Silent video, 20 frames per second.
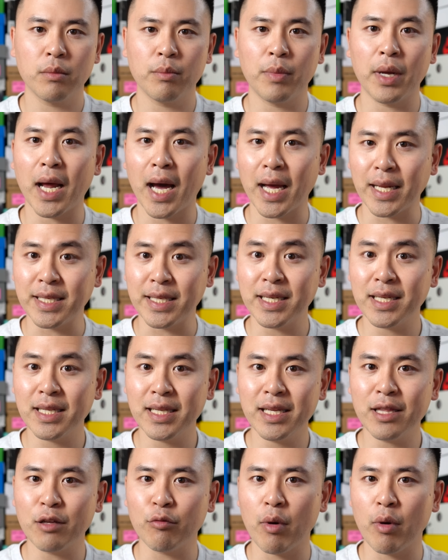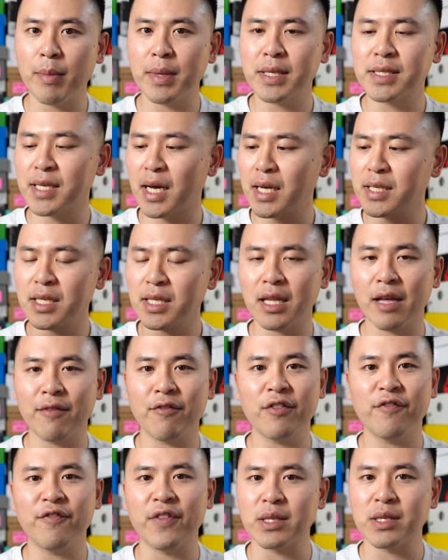but ideally the women's size
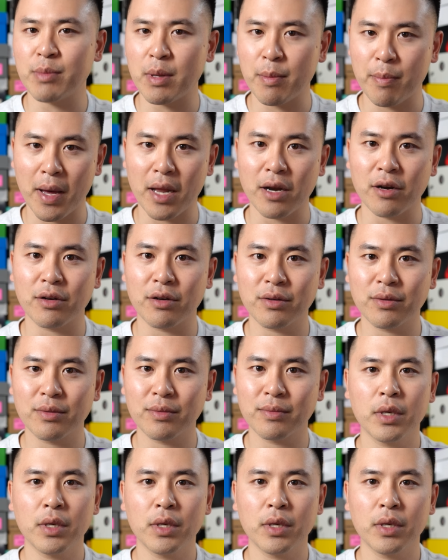eleven fits me better.